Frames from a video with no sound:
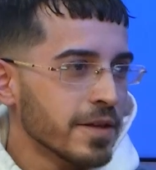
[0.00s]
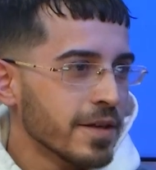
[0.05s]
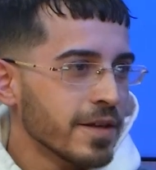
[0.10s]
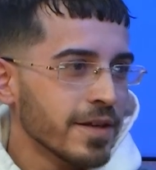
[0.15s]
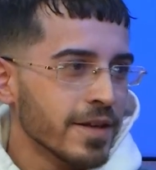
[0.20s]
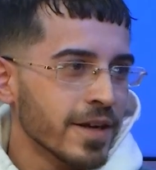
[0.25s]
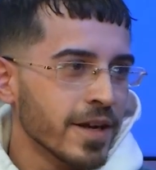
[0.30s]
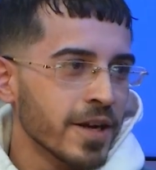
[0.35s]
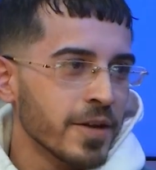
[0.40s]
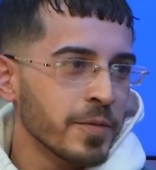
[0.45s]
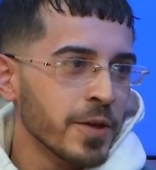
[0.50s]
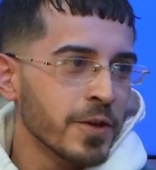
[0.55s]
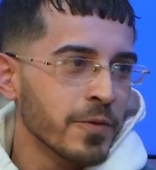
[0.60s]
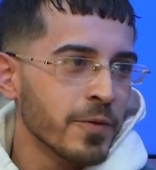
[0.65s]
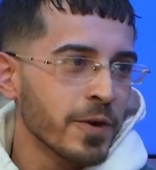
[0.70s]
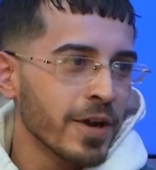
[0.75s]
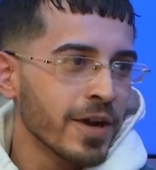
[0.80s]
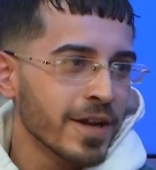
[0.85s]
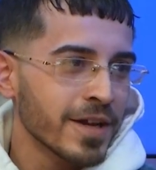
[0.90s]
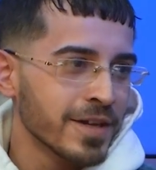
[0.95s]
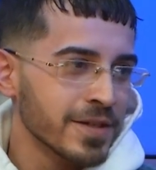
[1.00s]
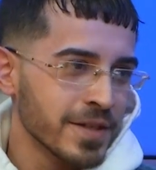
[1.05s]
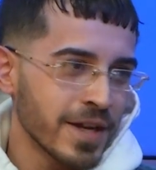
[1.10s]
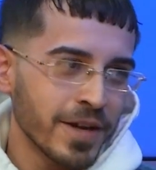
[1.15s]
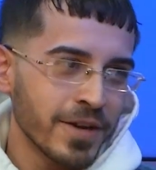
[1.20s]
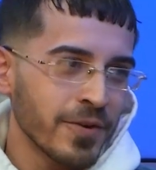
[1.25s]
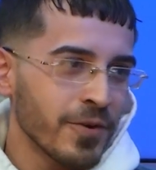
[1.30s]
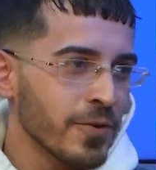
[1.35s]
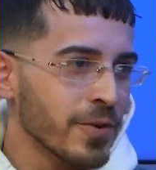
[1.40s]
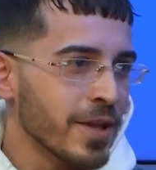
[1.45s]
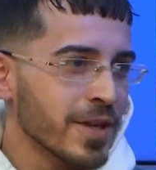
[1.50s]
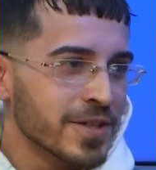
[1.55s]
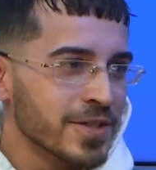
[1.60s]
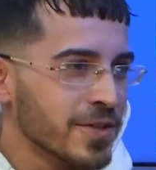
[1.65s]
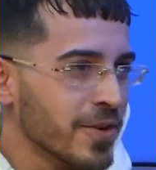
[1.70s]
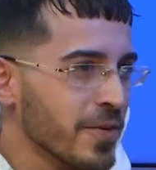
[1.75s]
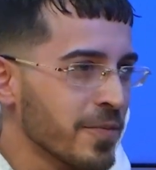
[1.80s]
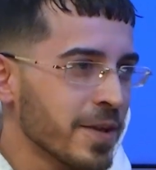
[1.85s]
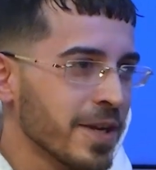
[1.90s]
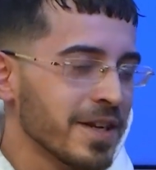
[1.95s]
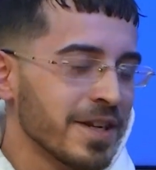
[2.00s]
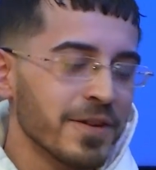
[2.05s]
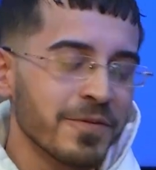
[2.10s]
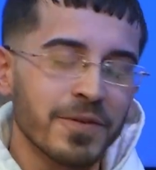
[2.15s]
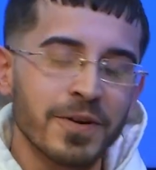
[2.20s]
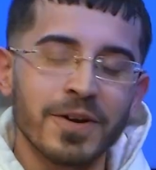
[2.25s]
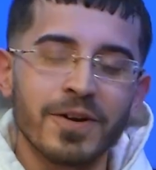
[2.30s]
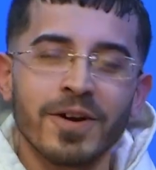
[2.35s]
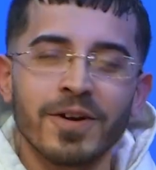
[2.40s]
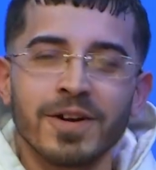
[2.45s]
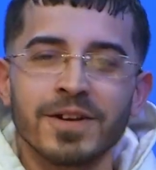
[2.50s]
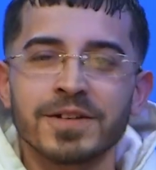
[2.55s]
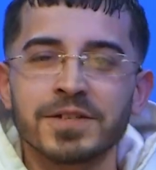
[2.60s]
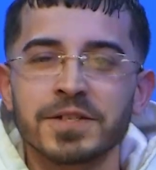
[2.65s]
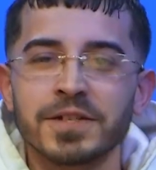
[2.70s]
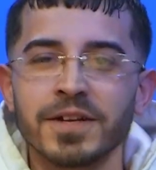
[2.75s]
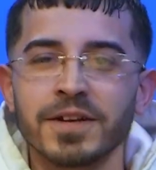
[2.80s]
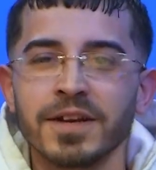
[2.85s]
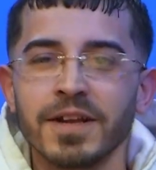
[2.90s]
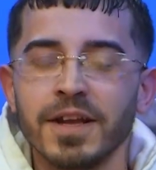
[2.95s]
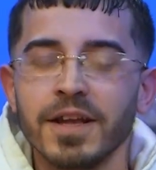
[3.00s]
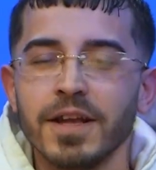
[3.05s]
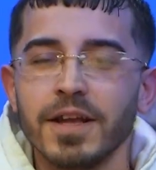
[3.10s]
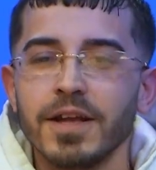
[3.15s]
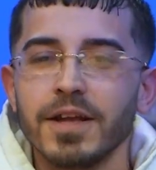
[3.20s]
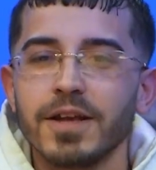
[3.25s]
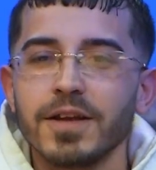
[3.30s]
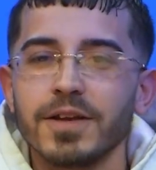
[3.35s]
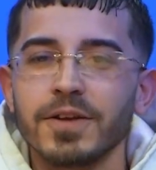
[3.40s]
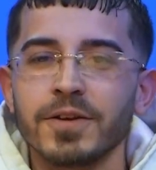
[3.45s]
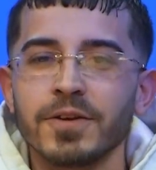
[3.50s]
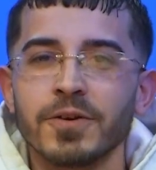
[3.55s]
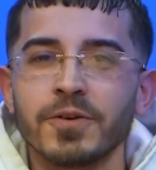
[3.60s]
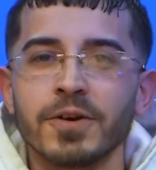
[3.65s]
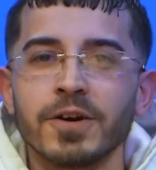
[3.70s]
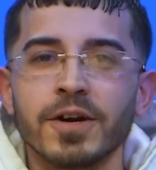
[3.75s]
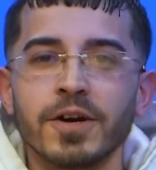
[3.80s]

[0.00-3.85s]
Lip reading: You know what I mean? Because I know like so many different artists, and you know,